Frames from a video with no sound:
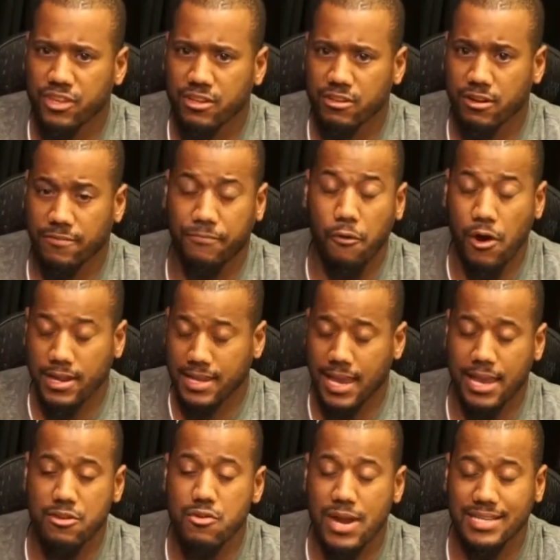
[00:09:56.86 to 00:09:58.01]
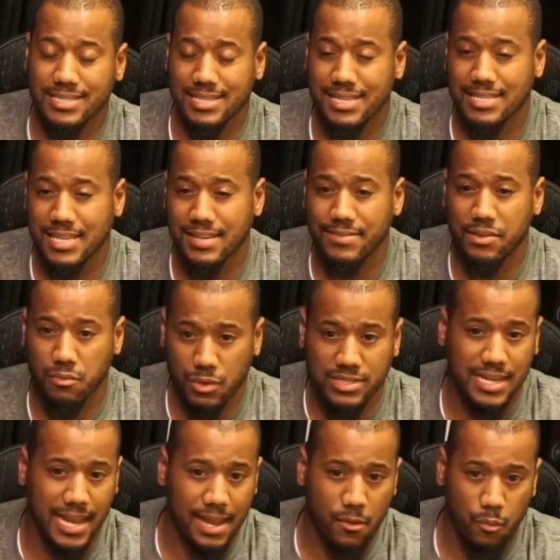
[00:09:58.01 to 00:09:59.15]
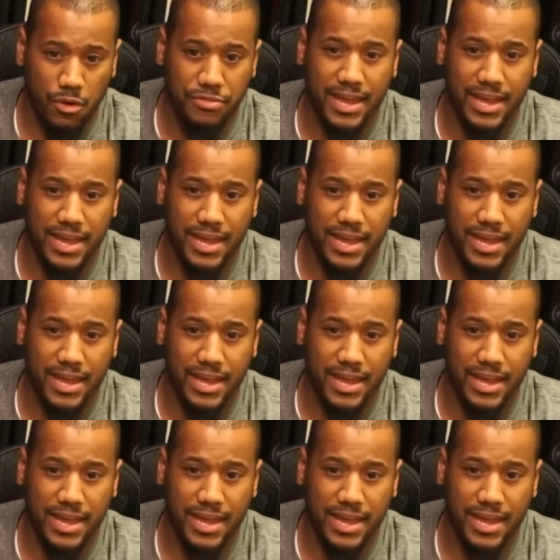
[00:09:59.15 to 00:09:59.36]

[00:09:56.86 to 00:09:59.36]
your 4K UHD TV with